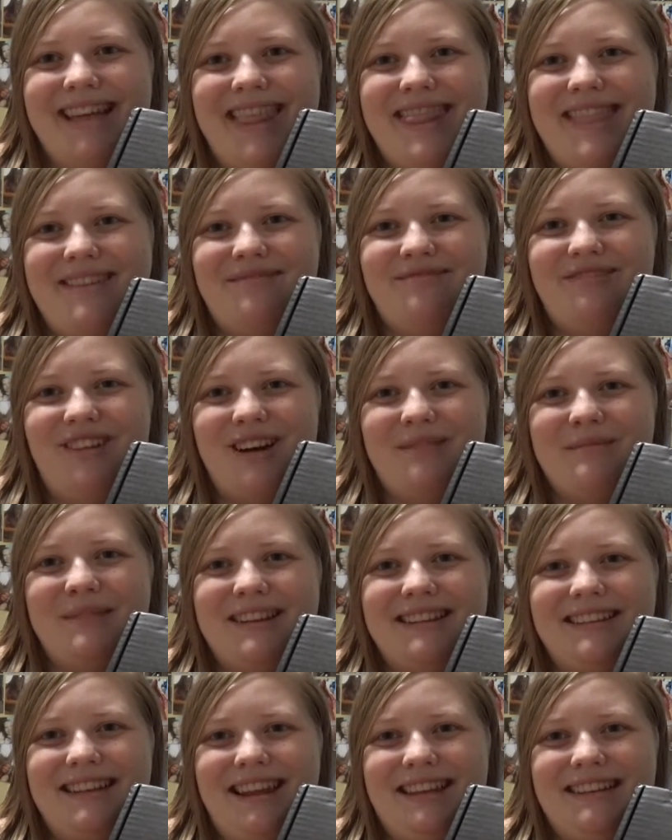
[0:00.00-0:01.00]
And then 5
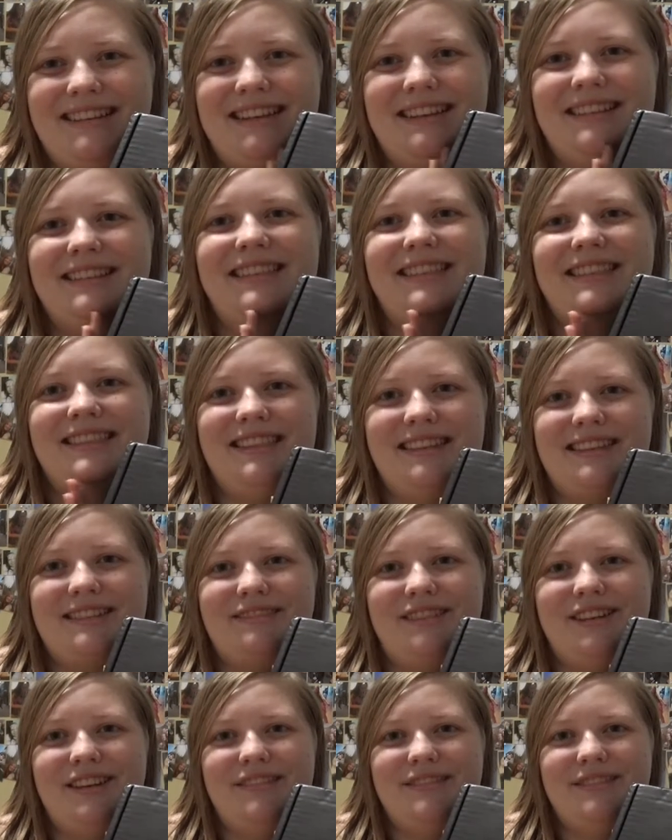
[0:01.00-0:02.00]
minutes later, it's
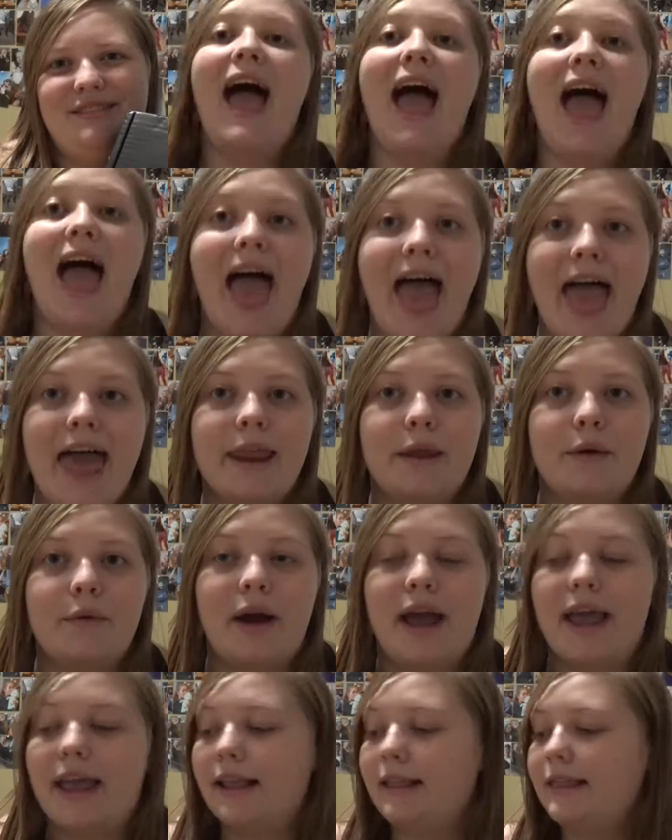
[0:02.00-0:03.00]
arrived.
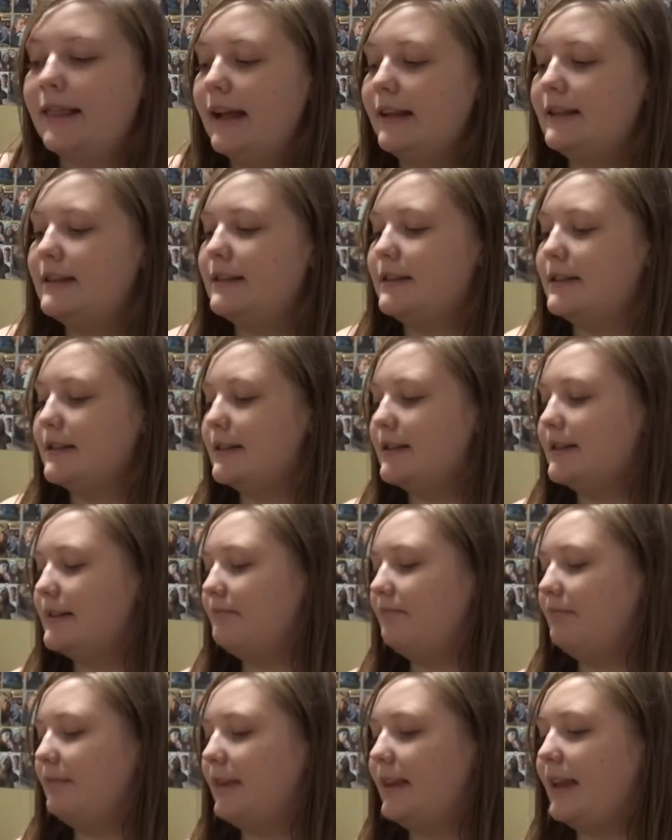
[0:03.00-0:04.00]
Anyway, let's just
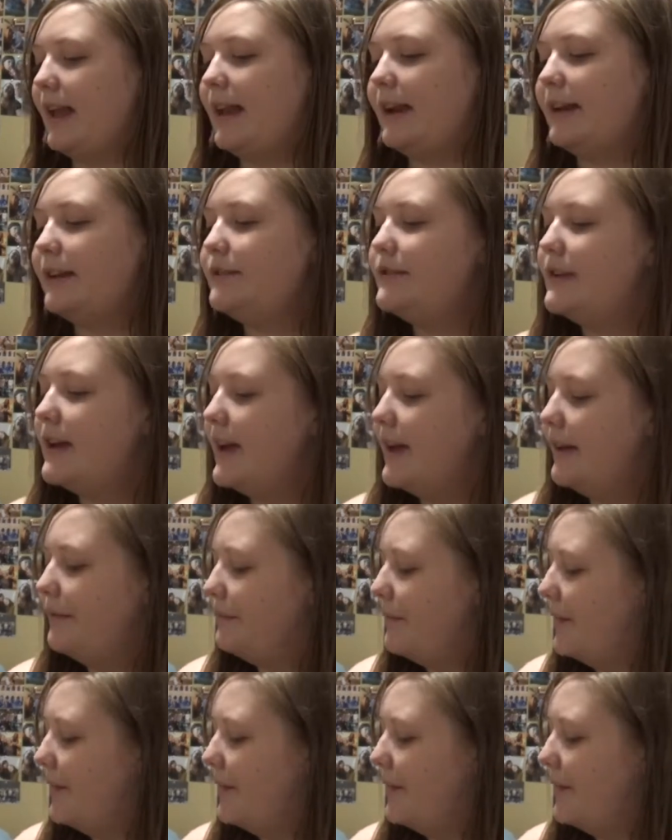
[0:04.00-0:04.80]
get into it.